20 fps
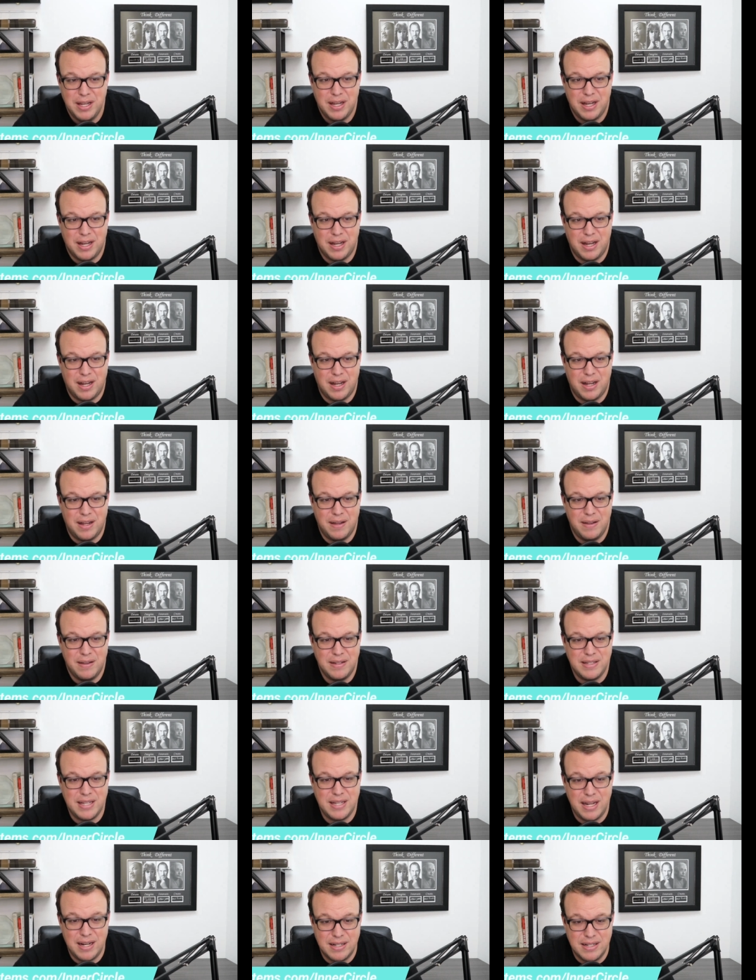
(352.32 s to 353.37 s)
uh,
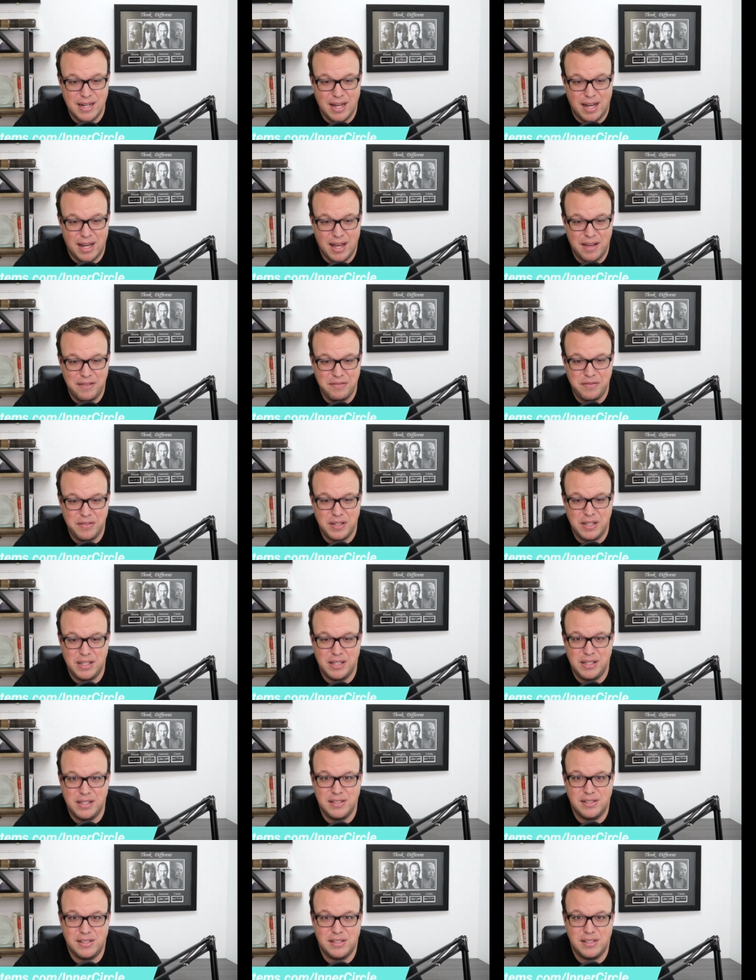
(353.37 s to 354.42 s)
Data Dive
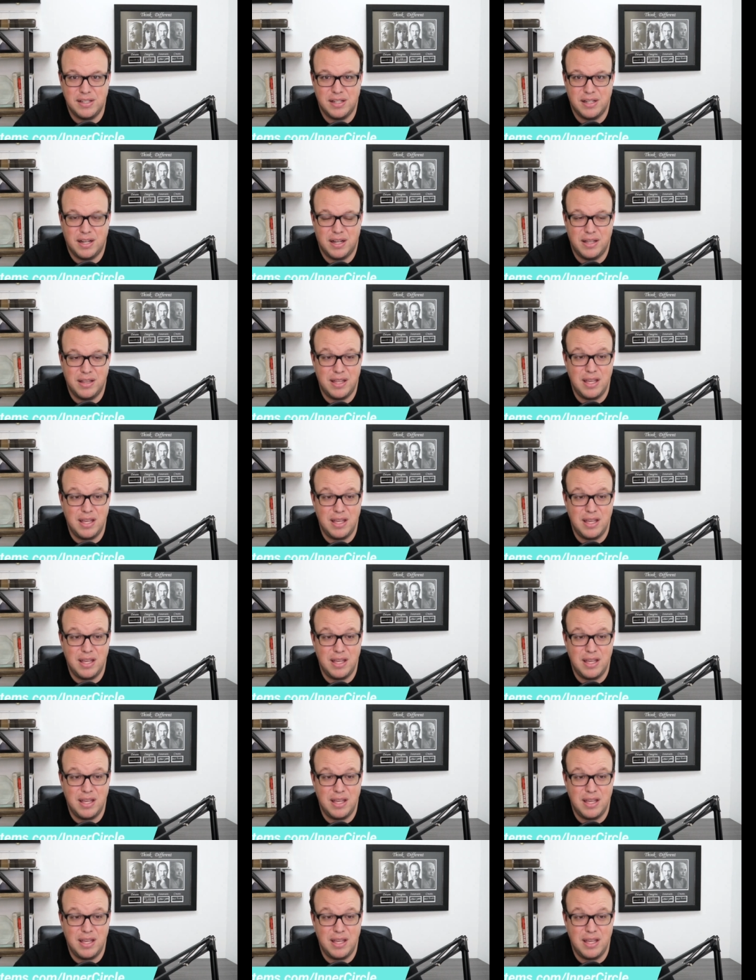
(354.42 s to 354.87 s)
is uh,